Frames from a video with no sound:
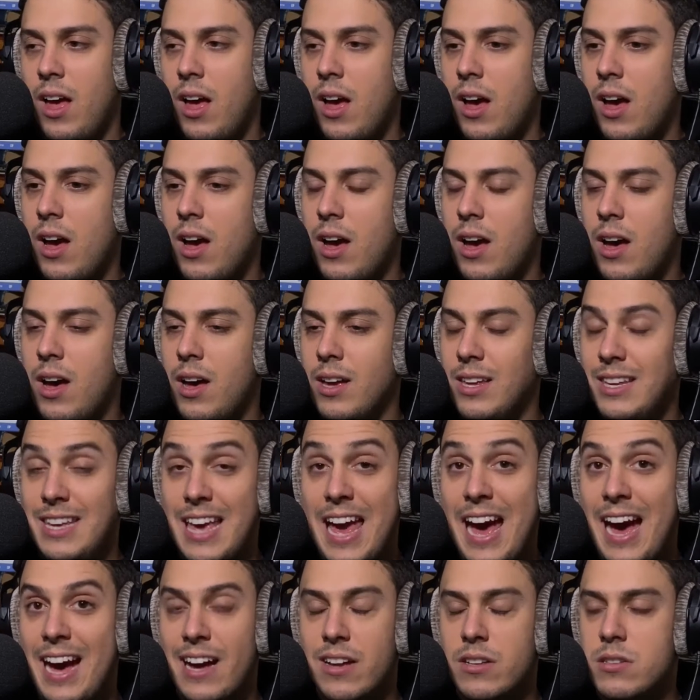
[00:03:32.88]
Uh,
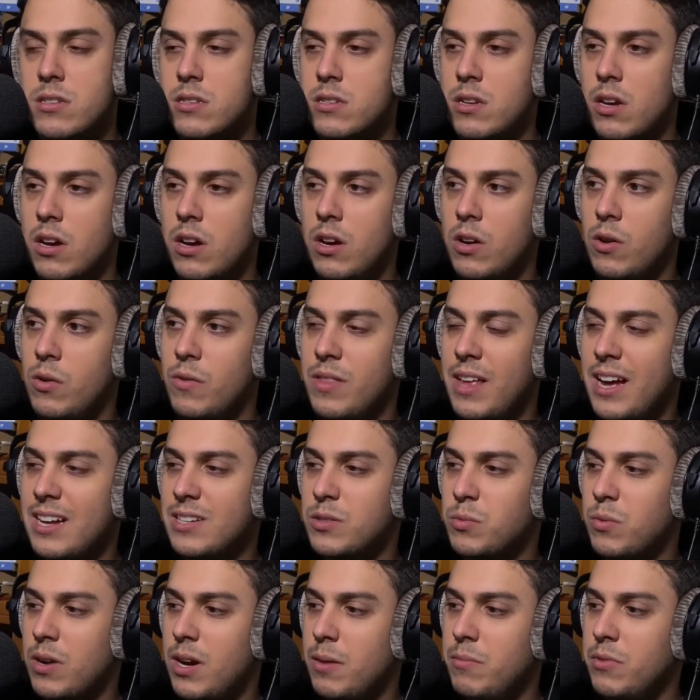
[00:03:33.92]
yeah, so
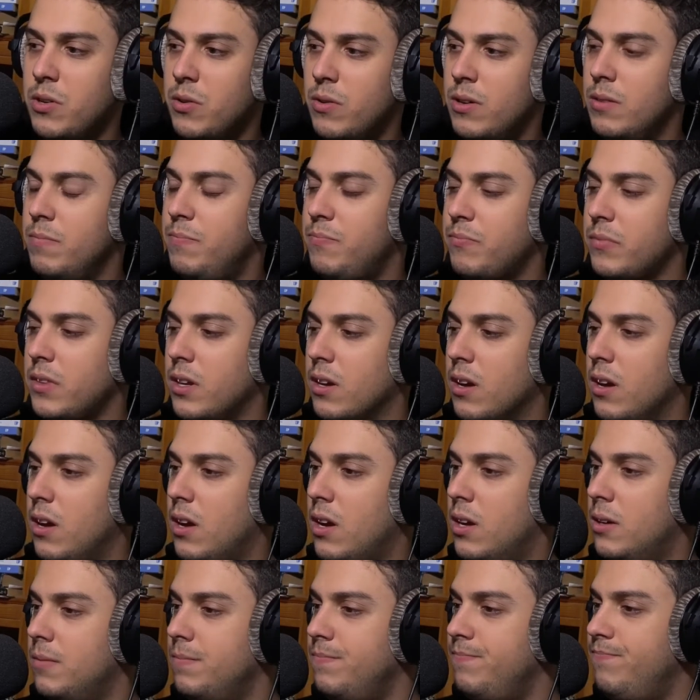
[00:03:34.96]
that's what I'm doing.
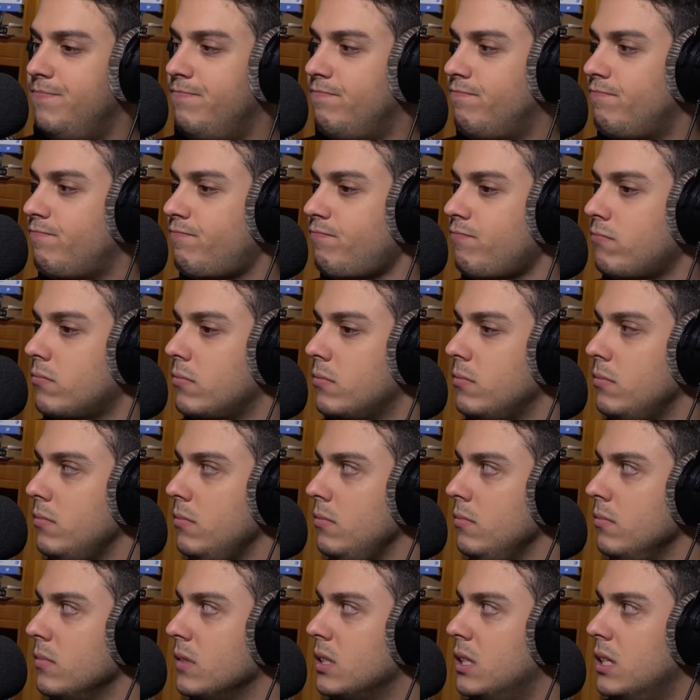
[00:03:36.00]
Um,
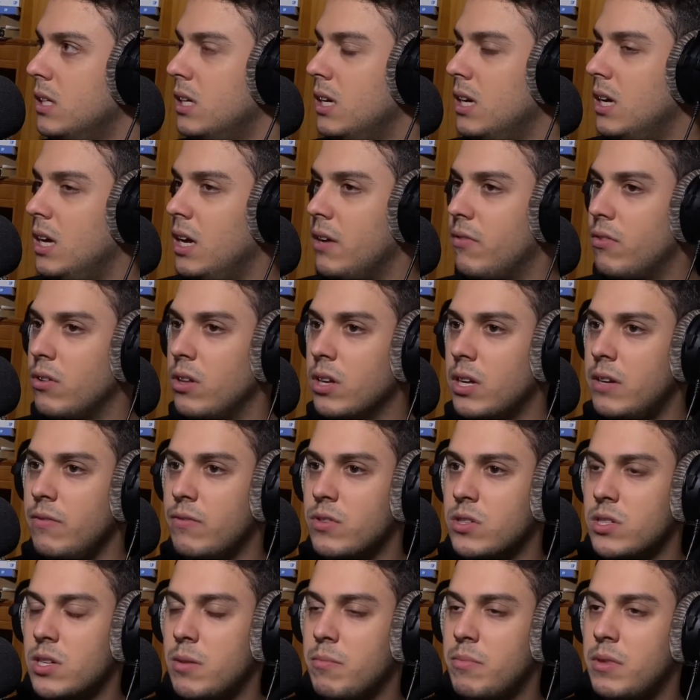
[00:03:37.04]
if you're
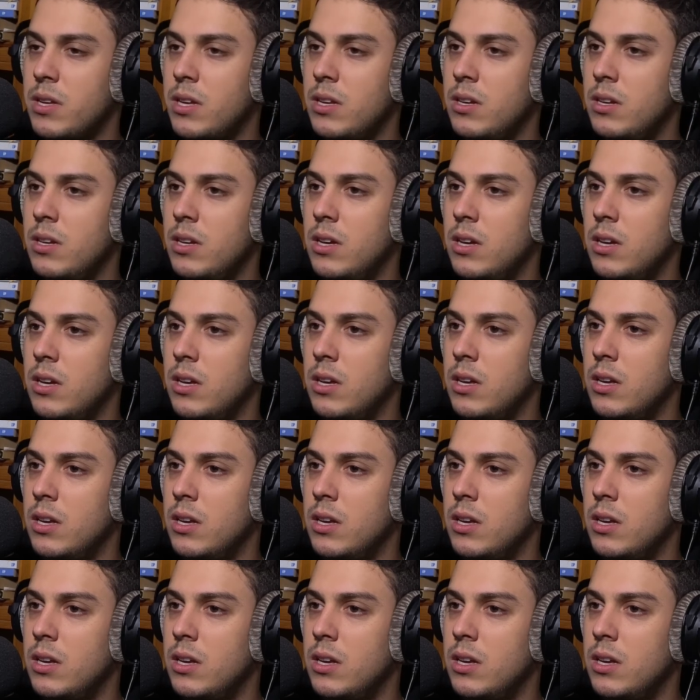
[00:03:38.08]
looking for something,